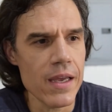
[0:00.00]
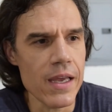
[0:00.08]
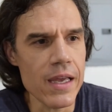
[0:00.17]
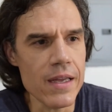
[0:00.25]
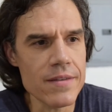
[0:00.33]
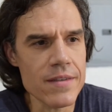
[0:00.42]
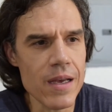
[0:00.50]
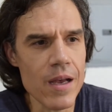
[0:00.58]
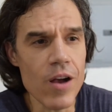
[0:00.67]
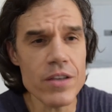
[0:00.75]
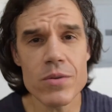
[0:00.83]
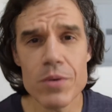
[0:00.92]
And
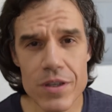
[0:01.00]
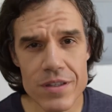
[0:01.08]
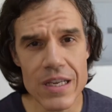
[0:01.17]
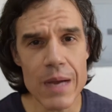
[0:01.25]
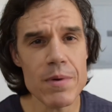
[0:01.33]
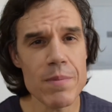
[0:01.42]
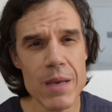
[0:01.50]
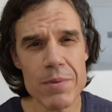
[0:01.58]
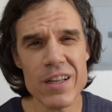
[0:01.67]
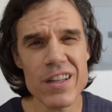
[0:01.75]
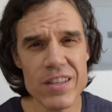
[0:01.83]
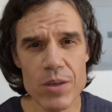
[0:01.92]
also a good time to
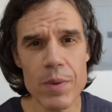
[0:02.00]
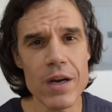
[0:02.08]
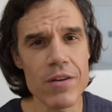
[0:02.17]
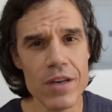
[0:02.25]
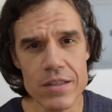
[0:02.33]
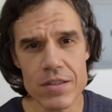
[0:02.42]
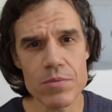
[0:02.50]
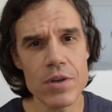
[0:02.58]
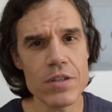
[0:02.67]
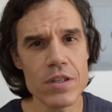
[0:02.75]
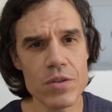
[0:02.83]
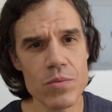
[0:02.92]
maybe clean your bearings and
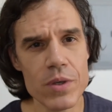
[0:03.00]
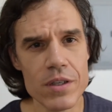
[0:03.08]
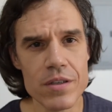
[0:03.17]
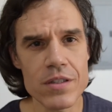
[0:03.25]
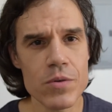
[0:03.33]
rotate your wheels,